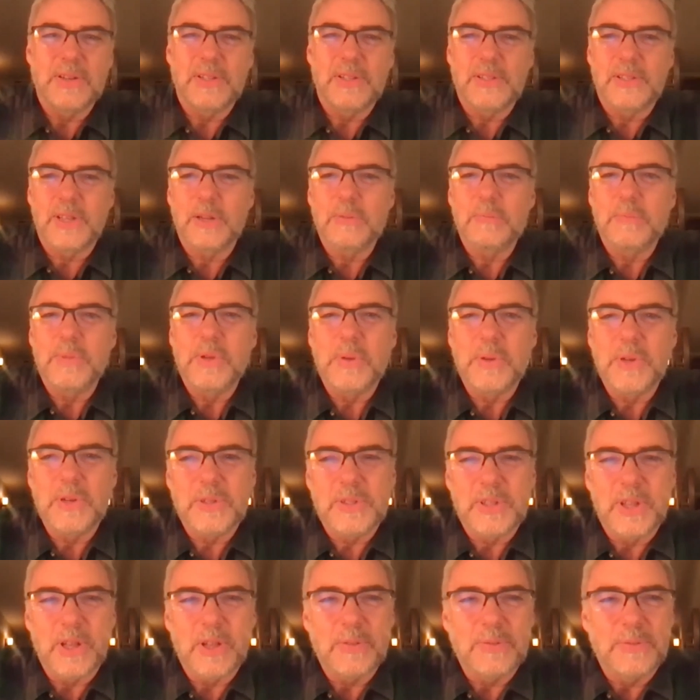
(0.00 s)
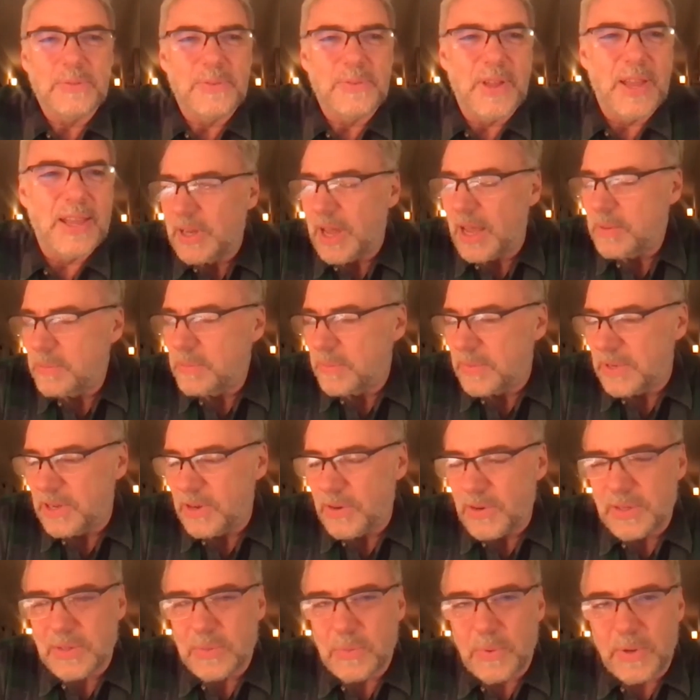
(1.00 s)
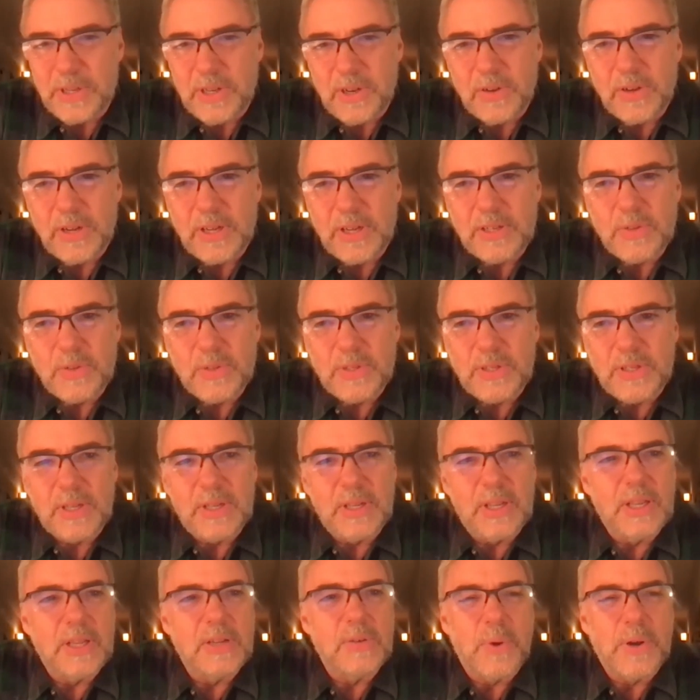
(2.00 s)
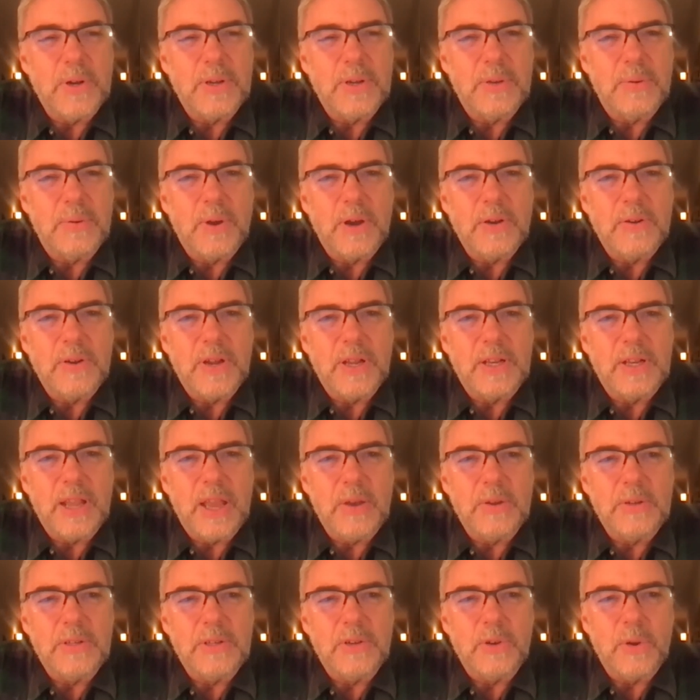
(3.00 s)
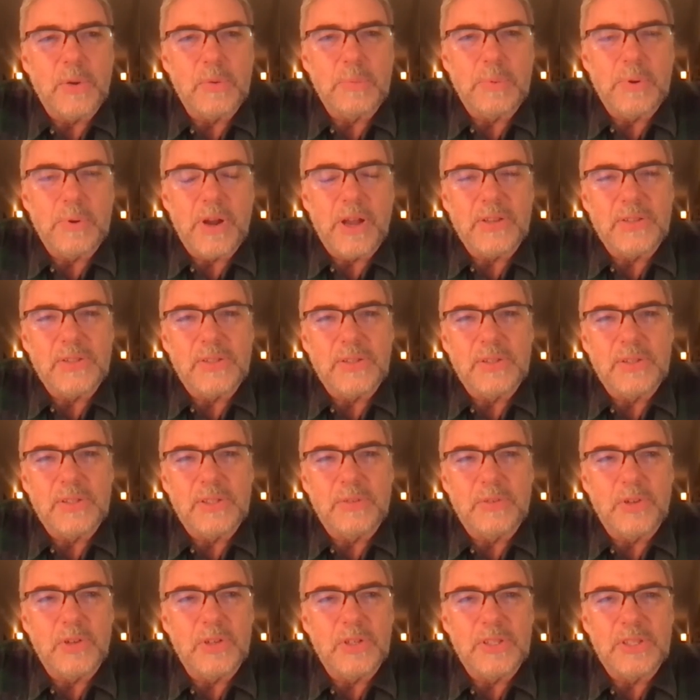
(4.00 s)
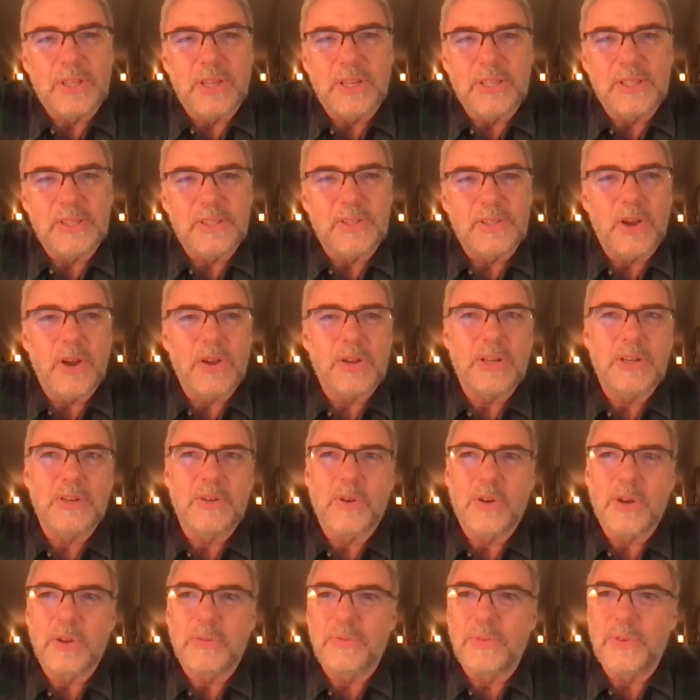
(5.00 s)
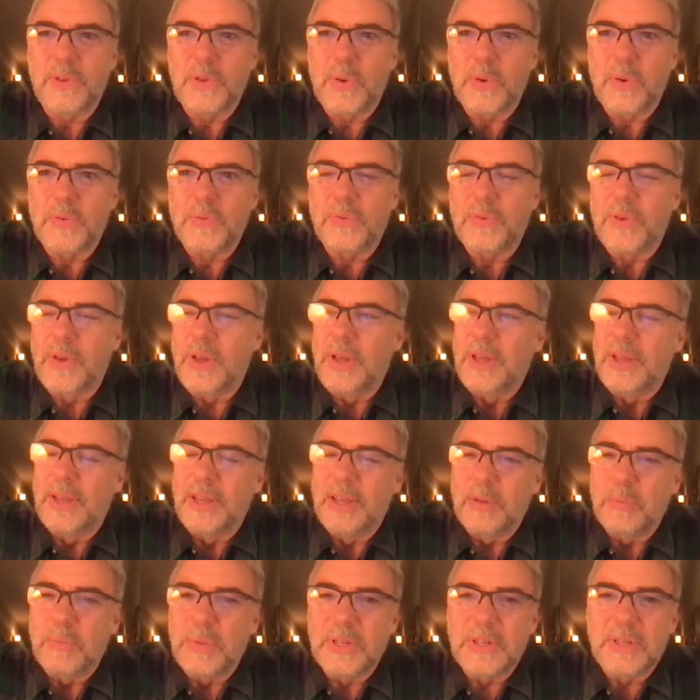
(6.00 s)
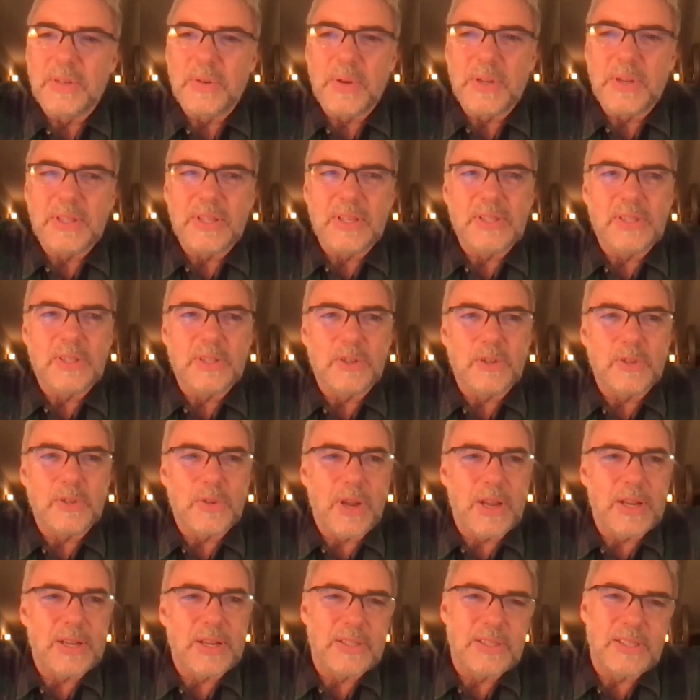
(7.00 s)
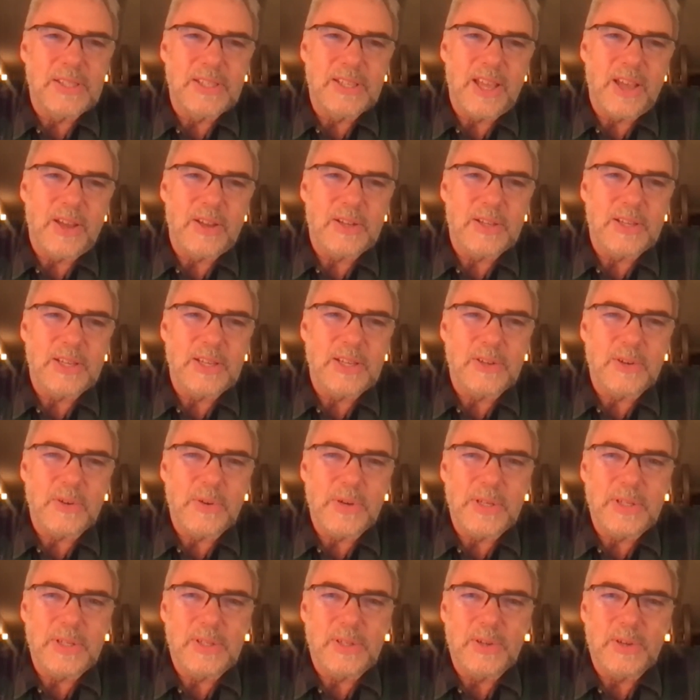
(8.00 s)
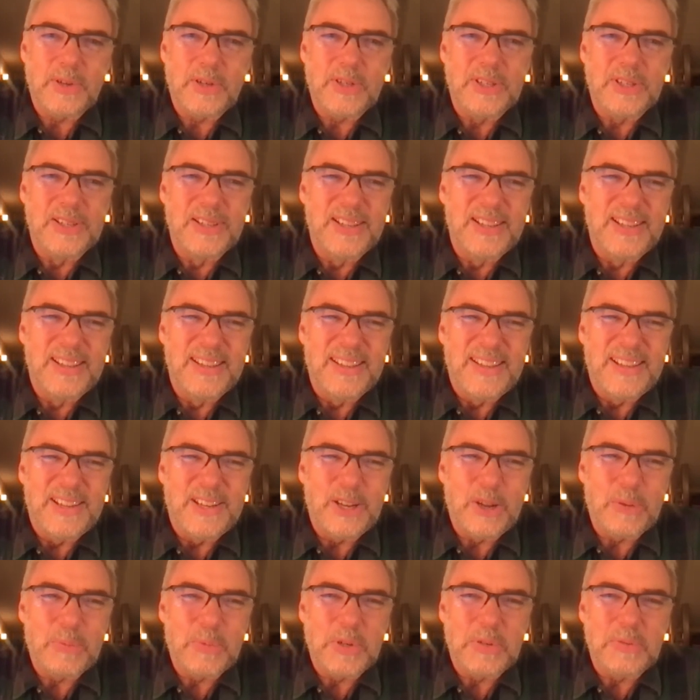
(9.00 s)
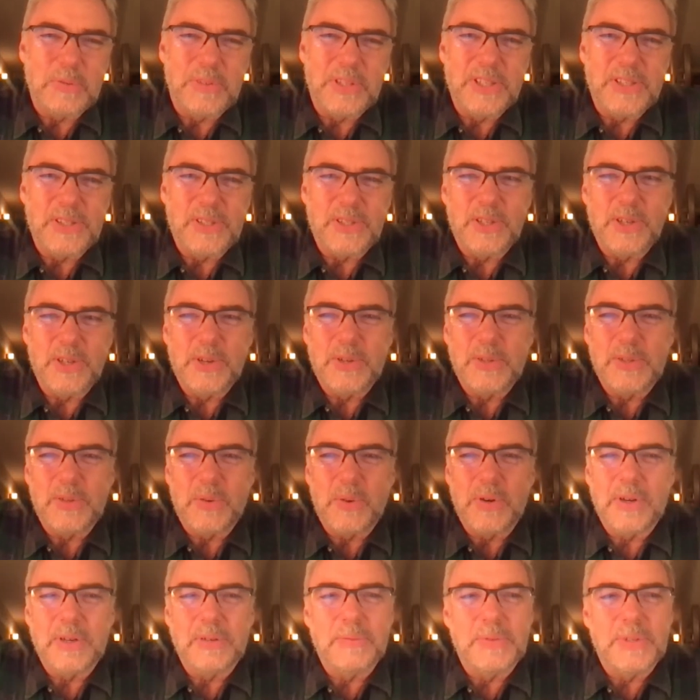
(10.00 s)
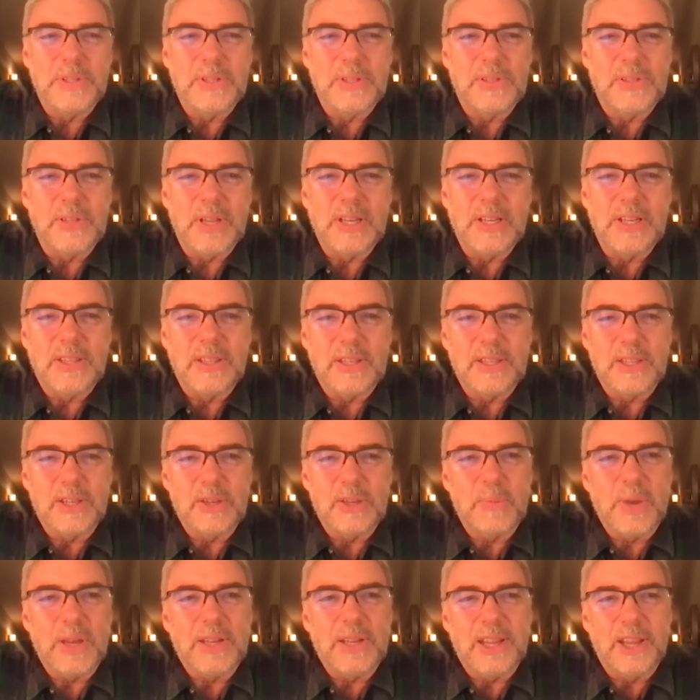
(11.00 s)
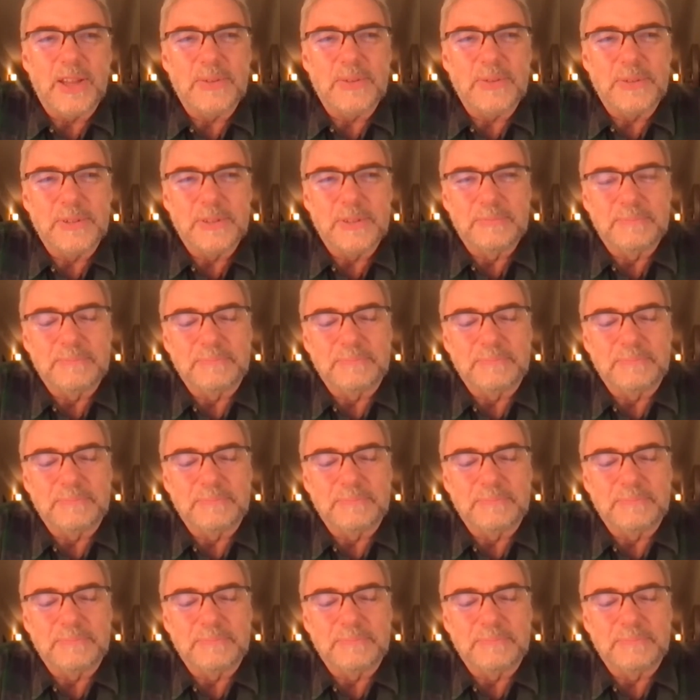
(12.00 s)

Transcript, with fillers: Just unmute yourself. I'm curious what you're interested in, where you are right now in your own process, if you're just getting started, or if you've been doing this and you're trying to see how to increase your number of listeners, or just anything that you might have.